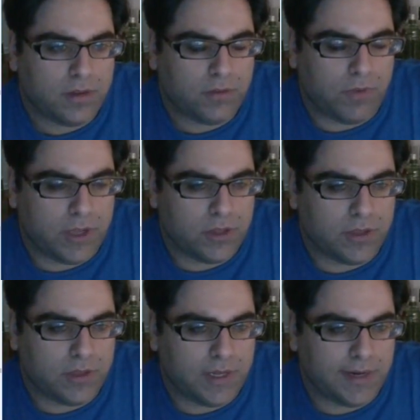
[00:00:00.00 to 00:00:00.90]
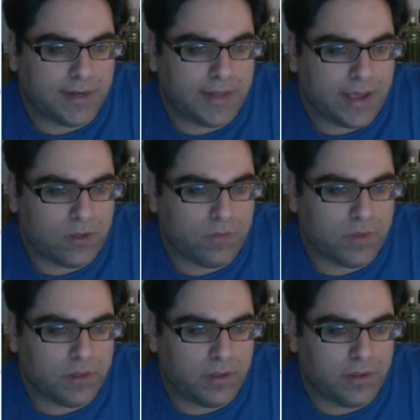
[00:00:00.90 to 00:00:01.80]
2016, in connection
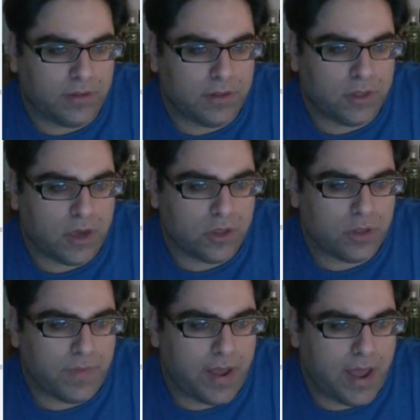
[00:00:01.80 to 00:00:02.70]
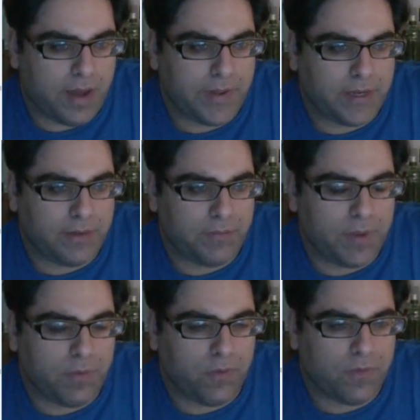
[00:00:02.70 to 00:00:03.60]
with a discussion about how many
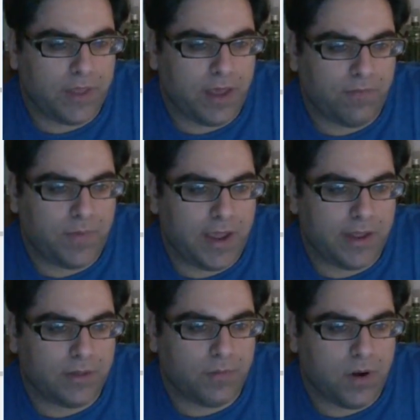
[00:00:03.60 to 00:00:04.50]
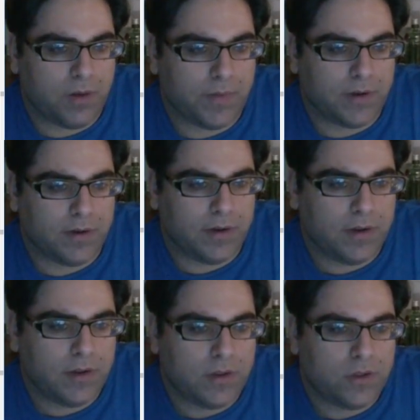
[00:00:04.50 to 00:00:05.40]
people from the FBI and department
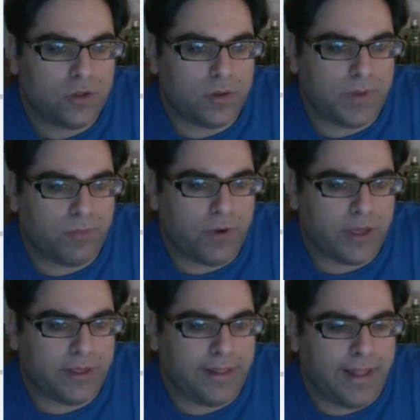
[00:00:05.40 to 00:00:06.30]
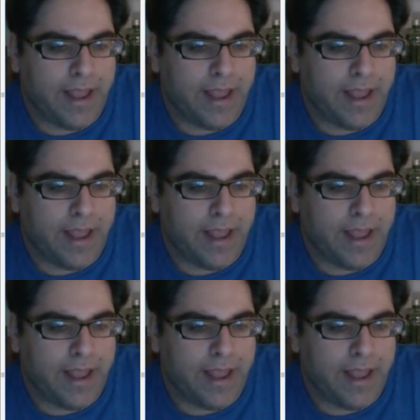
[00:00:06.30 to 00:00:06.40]
should be present